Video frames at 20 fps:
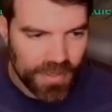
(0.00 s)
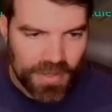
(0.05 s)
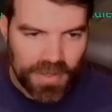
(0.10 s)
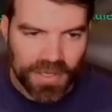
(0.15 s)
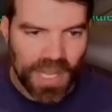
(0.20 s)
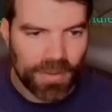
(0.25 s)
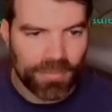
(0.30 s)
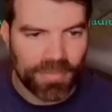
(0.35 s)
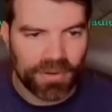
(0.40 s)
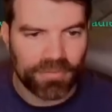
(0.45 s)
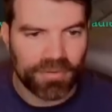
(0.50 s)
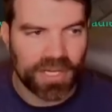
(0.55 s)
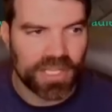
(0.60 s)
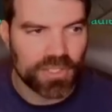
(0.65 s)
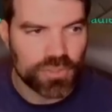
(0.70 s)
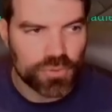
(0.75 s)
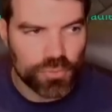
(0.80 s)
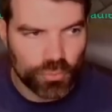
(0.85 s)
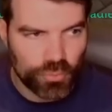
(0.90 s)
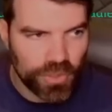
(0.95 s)
Combat rating
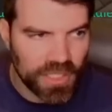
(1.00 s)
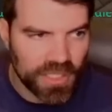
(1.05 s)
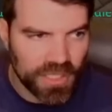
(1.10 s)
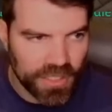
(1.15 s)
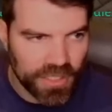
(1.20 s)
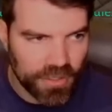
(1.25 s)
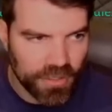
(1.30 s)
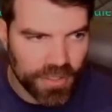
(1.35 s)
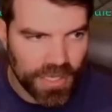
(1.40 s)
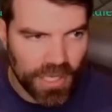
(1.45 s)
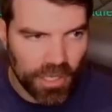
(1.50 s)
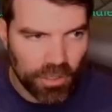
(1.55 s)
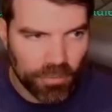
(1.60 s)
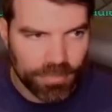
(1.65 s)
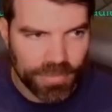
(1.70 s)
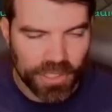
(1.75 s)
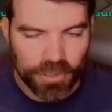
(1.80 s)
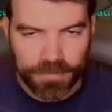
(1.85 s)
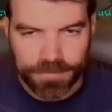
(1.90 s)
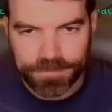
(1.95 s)
is really going to help
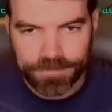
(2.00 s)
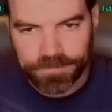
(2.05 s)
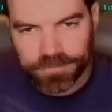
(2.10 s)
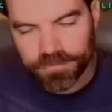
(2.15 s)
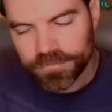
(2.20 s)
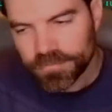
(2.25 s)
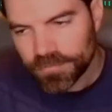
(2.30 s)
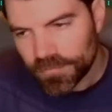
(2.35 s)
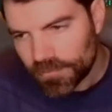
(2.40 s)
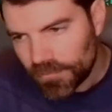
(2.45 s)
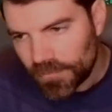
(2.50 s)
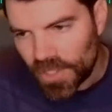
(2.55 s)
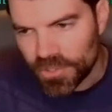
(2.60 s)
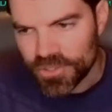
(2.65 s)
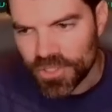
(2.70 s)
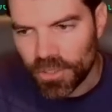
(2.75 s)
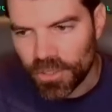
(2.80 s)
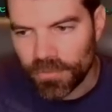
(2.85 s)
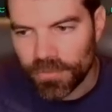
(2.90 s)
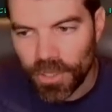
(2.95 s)
you.
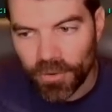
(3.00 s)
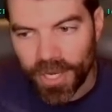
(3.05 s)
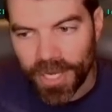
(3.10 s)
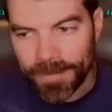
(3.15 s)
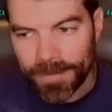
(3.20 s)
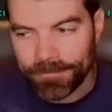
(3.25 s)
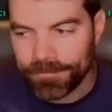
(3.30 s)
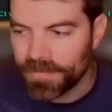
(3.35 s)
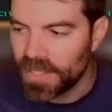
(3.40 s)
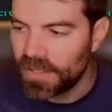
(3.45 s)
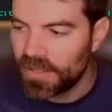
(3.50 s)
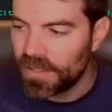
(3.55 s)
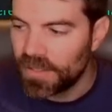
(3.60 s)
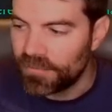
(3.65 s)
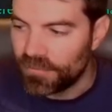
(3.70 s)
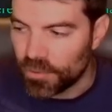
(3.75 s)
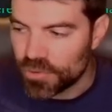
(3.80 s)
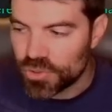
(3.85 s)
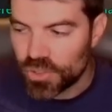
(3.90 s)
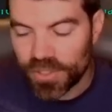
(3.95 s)
So, okay.
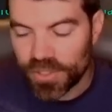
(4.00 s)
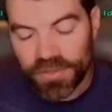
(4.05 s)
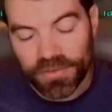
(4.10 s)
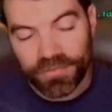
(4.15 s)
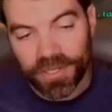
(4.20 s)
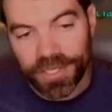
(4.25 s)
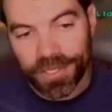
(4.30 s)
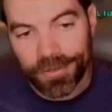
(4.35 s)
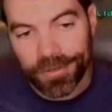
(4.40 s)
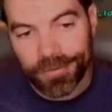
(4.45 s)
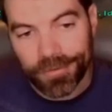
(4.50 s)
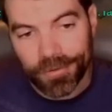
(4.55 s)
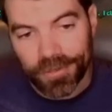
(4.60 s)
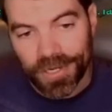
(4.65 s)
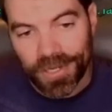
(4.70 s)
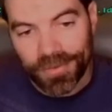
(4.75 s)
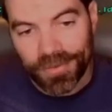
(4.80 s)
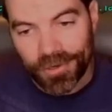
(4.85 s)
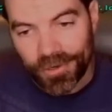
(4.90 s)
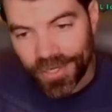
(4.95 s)
If you enjoyed the video, go
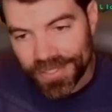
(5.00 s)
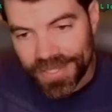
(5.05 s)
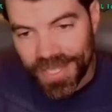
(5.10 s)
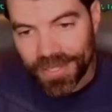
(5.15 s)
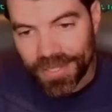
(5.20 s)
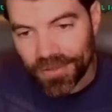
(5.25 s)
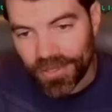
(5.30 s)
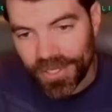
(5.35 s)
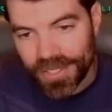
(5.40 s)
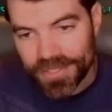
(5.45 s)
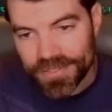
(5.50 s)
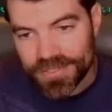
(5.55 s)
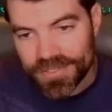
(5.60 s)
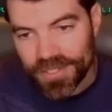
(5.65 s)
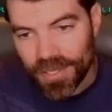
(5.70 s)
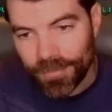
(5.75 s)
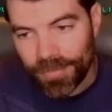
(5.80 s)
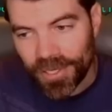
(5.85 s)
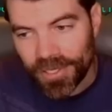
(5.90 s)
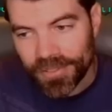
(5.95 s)
down there, hit that like and
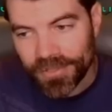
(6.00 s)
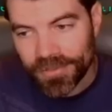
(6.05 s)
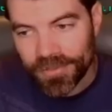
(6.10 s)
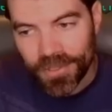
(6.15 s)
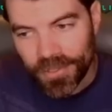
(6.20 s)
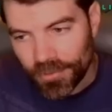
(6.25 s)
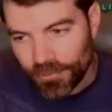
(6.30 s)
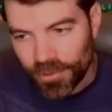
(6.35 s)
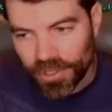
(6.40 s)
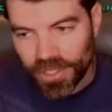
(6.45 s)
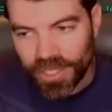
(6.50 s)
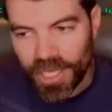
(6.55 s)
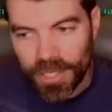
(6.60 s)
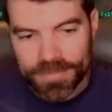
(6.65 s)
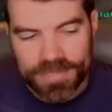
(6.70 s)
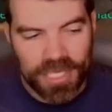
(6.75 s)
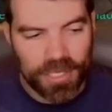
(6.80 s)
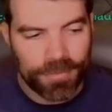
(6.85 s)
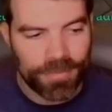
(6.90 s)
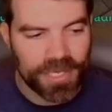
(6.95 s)
sub button. Really
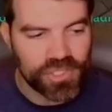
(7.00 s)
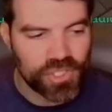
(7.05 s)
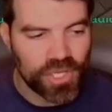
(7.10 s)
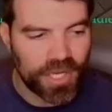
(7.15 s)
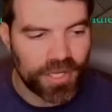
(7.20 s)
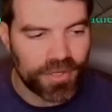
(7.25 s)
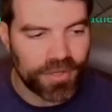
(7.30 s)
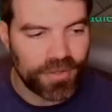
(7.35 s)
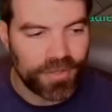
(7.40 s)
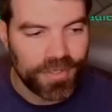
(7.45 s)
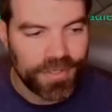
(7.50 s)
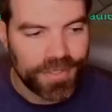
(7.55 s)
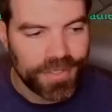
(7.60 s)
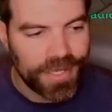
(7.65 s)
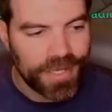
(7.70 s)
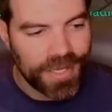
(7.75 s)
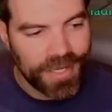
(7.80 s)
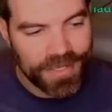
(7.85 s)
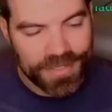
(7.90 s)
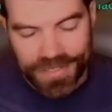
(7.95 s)
helps out my channel,
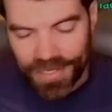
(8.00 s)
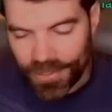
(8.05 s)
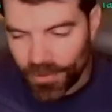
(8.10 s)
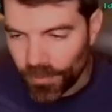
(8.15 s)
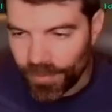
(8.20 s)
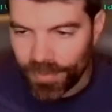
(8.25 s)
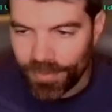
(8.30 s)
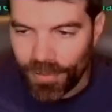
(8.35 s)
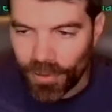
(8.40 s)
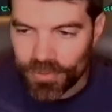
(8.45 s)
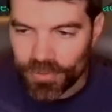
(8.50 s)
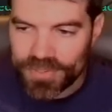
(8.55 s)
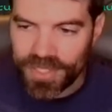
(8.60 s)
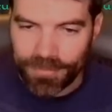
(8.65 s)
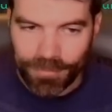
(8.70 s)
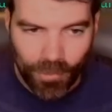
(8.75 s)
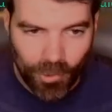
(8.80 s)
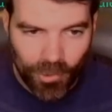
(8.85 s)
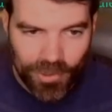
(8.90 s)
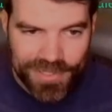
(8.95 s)
and I will be posting
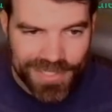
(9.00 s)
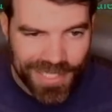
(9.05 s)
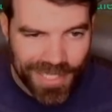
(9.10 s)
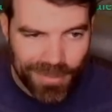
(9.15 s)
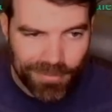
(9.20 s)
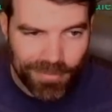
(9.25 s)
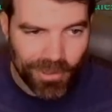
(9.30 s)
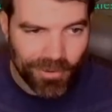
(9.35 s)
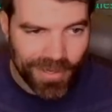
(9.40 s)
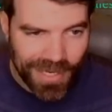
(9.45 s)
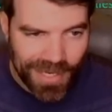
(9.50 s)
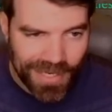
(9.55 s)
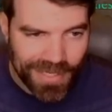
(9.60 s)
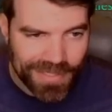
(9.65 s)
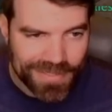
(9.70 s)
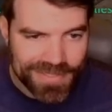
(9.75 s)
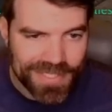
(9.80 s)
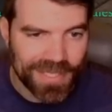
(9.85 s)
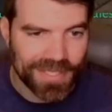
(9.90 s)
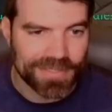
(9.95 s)
more Diablo
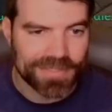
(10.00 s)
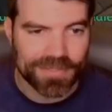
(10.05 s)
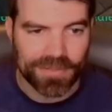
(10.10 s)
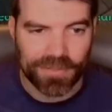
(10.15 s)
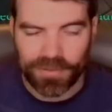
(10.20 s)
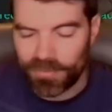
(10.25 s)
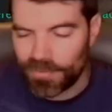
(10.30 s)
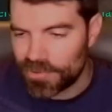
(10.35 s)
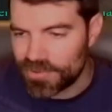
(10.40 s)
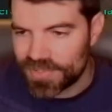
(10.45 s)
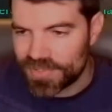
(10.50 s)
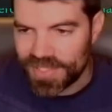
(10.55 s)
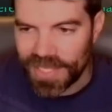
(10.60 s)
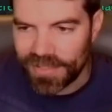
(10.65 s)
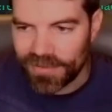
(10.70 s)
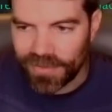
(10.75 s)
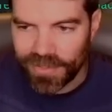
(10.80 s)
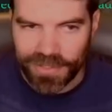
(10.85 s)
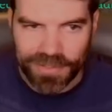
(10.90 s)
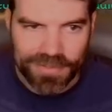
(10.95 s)
content almost
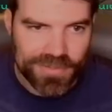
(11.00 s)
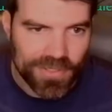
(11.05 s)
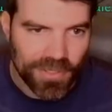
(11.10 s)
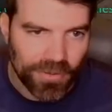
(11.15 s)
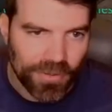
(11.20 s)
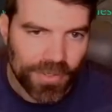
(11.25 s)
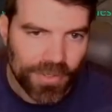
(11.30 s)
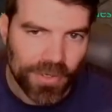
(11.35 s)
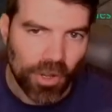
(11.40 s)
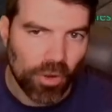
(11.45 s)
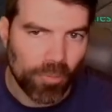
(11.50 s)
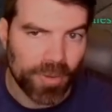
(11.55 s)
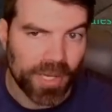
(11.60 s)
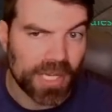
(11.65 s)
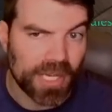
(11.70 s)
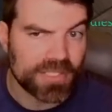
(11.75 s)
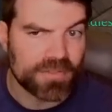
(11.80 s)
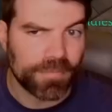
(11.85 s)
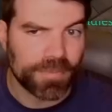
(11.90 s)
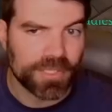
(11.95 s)
daily. So hope you
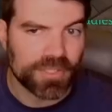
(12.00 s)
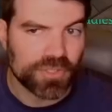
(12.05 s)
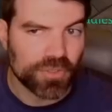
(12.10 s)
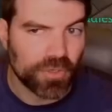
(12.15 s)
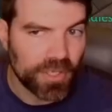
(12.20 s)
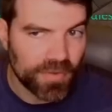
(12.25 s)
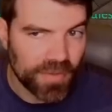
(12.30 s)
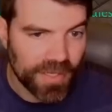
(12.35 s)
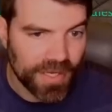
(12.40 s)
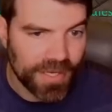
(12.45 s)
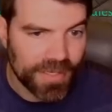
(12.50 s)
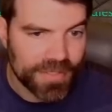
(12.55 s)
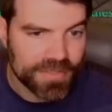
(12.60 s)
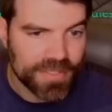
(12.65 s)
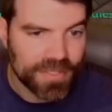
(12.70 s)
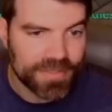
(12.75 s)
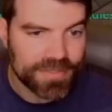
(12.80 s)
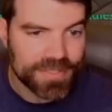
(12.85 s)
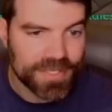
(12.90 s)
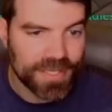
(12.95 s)
guys have been enjoying the
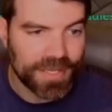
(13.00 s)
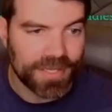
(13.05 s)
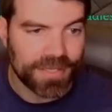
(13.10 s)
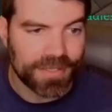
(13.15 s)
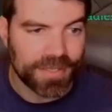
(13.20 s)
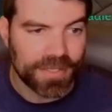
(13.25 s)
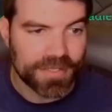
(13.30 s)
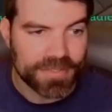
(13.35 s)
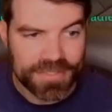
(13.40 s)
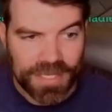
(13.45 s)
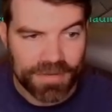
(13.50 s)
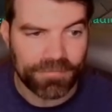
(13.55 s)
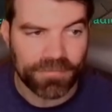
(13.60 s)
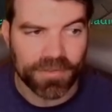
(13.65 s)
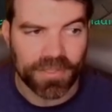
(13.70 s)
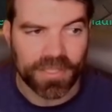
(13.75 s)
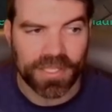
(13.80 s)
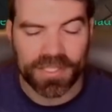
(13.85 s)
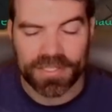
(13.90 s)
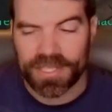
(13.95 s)
content, and
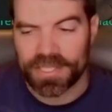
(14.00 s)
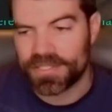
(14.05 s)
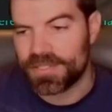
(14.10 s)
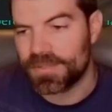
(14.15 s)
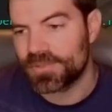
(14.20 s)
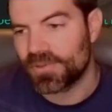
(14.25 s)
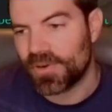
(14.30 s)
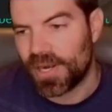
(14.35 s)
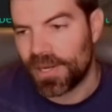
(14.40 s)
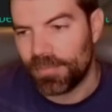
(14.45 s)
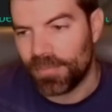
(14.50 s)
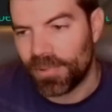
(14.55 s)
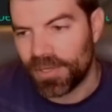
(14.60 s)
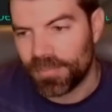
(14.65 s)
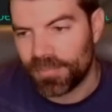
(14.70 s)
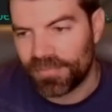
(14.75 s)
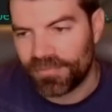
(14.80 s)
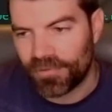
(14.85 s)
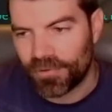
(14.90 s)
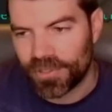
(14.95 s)
definitely hit that subscribe
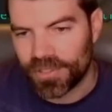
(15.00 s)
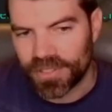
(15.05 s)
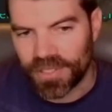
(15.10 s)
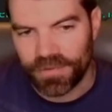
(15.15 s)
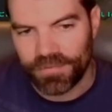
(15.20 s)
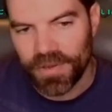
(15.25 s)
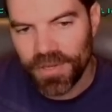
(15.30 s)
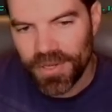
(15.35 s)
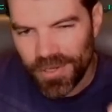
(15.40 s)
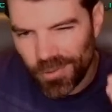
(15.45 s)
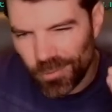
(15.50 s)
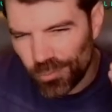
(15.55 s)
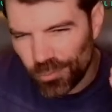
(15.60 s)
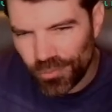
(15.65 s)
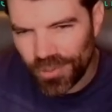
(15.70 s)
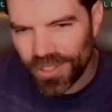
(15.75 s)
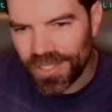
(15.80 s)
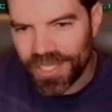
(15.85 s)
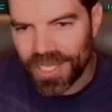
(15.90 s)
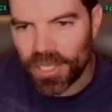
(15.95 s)
button before you leave.
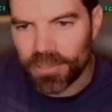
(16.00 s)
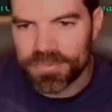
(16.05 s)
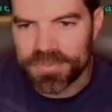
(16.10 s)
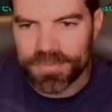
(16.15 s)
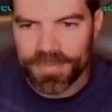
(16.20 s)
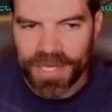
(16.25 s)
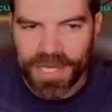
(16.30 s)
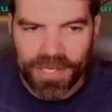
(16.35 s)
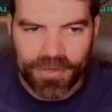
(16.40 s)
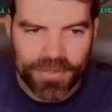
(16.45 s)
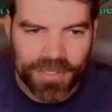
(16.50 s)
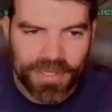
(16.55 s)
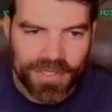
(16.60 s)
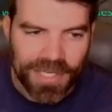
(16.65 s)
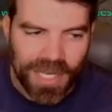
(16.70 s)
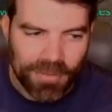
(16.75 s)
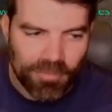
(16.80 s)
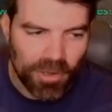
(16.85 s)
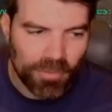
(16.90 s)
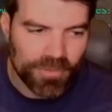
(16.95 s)
Really helps me out.
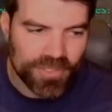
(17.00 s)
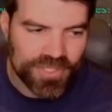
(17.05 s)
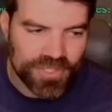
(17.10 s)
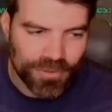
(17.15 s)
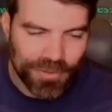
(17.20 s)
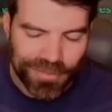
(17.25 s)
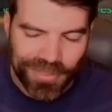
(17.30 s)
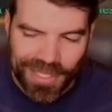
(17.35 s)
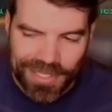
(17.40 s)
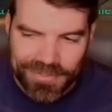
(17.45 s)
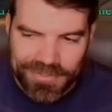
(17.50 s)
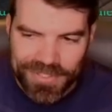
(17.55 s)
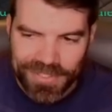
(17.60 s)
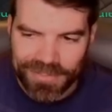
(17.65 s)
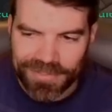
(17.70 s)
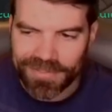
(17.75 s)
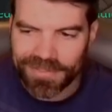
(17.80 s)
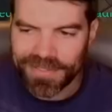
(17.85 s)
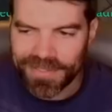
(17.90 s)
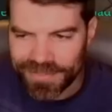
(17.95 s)
I'm almost to
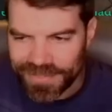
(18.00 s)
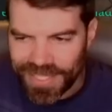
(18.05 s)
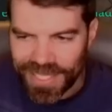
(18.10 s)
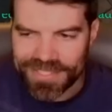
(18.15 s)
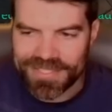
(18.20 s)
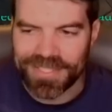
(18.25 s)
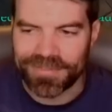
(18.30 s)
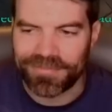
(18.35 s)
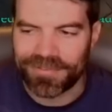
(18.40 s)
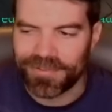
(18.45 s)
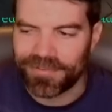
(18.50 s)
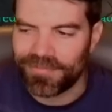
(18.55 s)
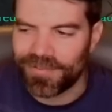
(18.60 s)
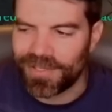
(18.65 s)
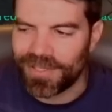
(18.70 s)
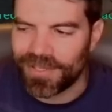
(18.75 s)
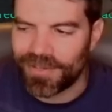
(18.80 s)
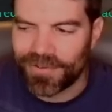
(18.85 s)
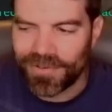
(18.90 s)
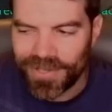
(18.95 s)
1,000. That's it for the
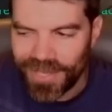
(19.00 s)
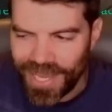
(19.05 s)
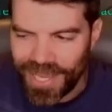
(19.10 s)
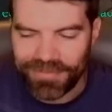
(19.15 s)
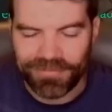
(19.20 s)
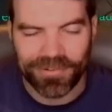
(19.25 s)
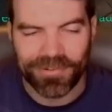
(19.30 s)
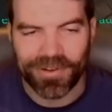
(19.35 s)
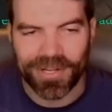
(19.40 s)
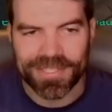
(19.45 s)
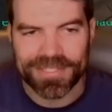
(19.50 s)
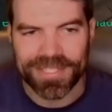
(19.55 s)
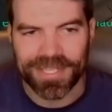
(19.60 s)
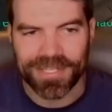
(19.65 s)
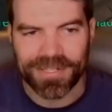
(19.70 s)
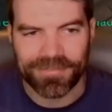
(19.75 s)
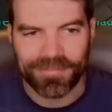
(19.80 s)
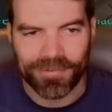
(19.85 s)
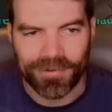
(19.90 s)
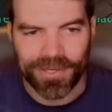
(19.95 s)
video. Have a great day,
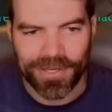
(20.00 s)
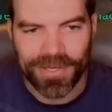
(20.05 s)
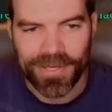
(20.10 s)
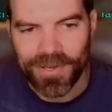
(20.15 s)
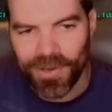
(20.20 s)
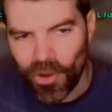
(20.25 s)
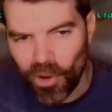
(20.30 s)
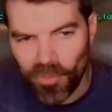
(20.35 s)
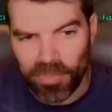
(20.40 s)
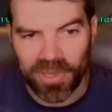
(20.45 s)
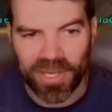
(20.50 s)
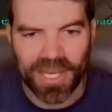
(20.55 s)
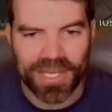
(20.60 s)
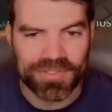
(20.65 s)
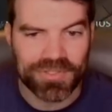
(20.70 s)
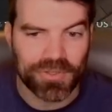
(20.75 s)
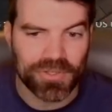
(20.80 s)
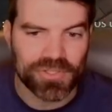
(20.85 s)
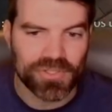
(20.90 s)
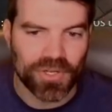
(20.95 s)
everyone. Hope you
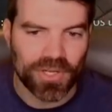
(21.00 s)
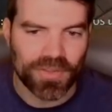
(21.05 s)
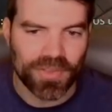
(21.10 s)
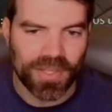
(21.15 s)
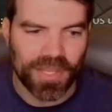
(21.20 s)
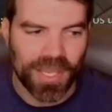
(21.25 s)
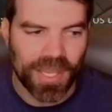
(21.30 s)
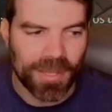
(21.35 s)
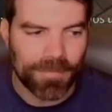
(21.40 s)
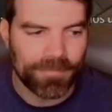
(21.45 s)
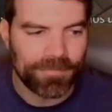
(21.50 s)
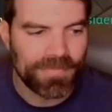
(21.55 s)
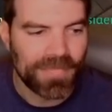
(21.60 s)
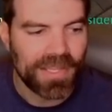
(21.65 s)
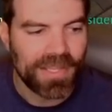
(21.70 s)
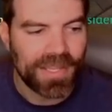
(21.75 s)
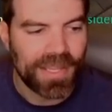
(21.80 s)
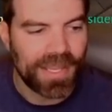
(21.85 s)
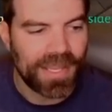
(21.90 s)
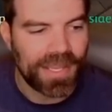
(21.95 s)
guys are enjoying the game,
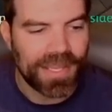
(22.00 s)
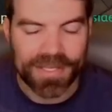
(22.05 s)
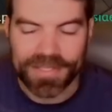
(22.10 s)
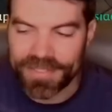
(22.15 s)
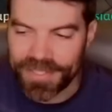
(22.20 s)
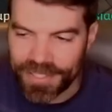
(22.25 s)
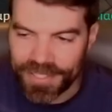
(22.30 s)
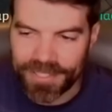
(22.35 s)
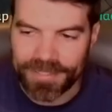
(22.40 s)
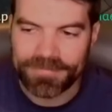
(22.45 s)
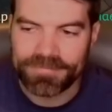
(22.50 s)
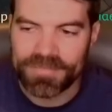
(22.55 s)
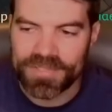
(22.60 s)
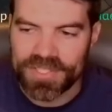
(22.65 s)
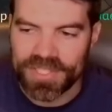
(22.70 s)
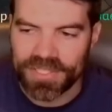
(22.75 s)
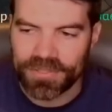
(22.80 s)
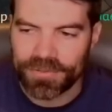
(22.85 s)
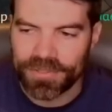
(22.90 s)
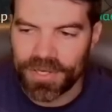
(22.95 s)
and
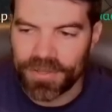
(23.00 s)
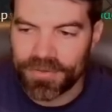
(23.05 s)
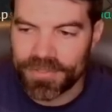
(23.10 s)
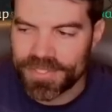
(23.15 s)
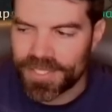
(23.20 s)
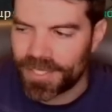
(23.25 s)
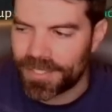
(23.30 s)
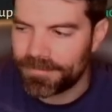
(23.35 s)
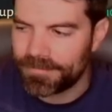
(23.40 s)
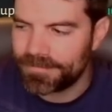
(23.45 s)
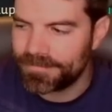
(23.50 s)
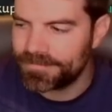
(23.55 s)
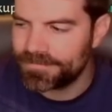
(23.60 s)
see you another time.